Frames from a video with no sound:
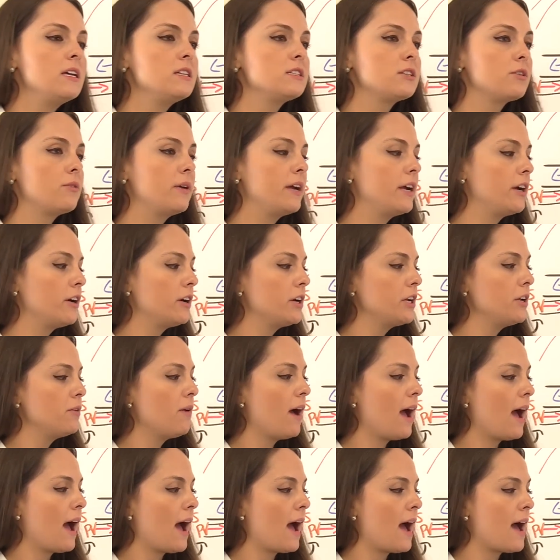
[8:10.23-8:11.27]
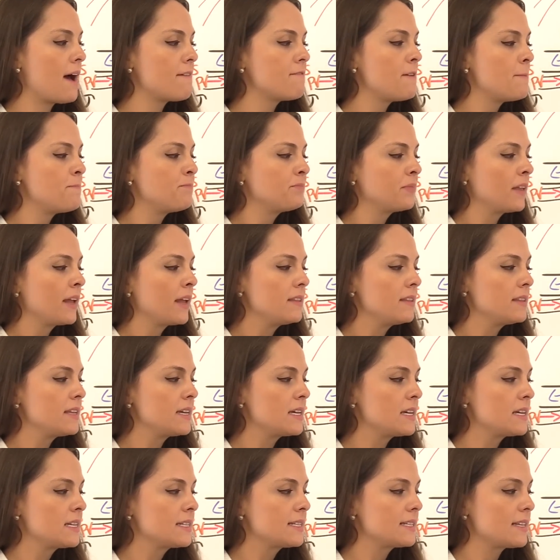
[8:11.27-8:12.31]
So here you have
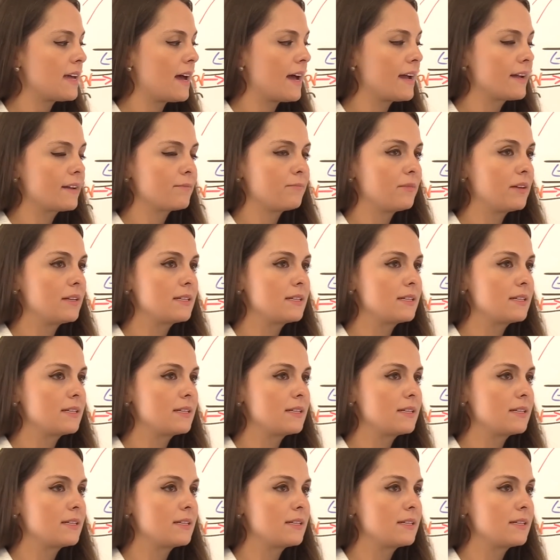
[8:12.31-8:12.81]
this, like,